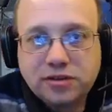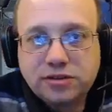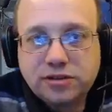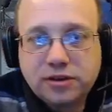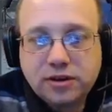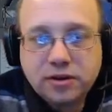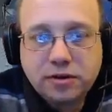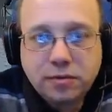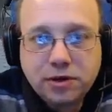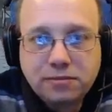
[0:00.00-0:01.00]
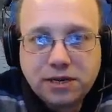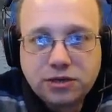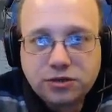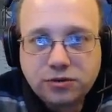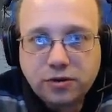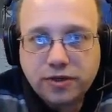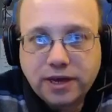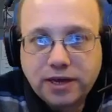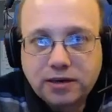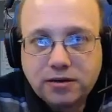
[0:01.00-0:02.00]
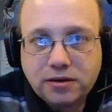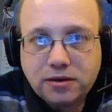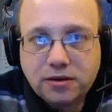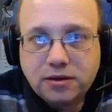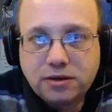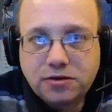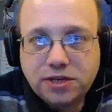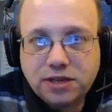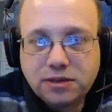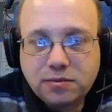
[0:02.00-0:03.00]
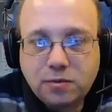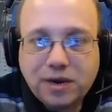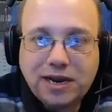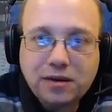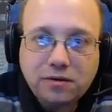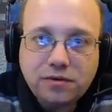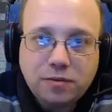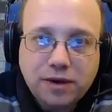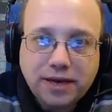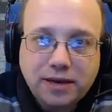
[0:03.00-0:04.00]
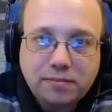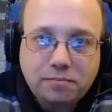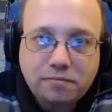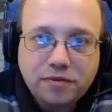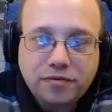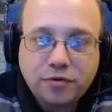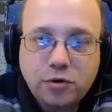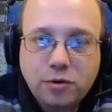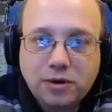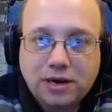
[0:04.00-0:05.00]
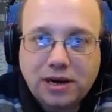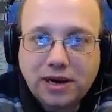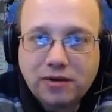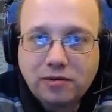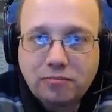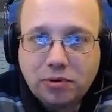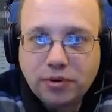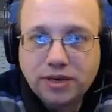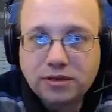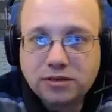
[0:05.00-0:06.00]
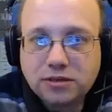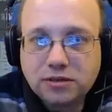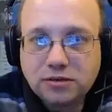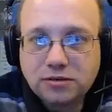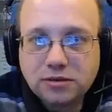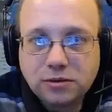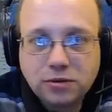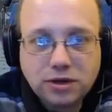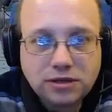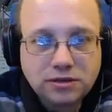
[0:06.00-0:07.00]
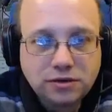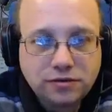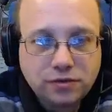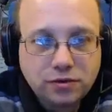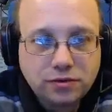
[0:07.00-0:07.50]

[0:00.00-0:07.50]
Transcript: and the like, you want to make sure that you take them well out of the way, through and clear of points and so forth.